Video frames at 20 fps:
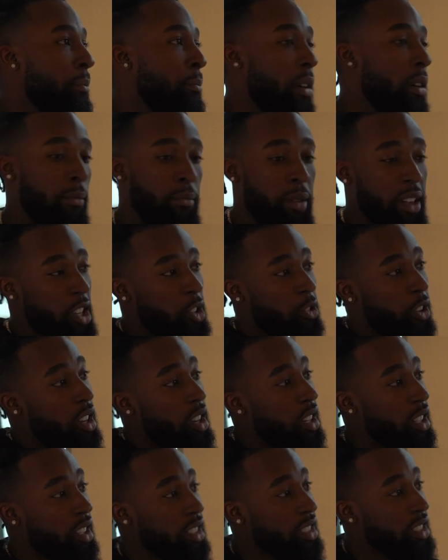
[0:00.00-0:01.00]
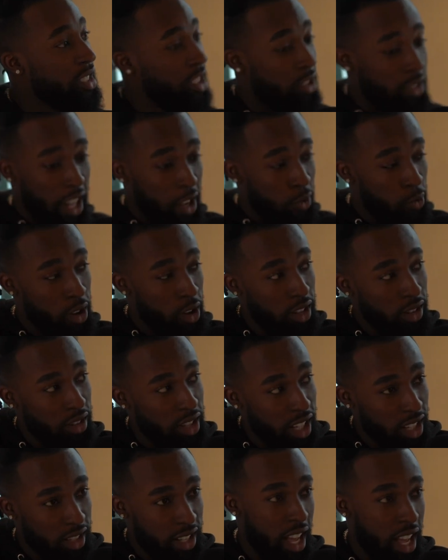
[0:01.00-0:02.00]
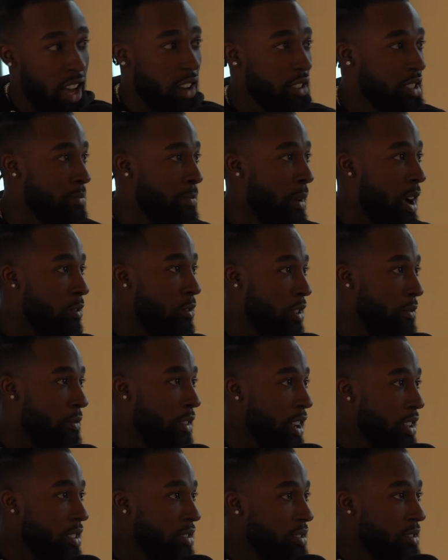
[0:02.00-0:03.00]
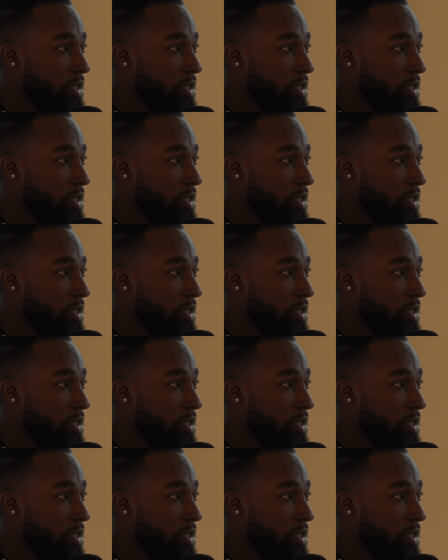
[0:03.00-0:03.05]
But being greedy, do that one thing now, spiral effect.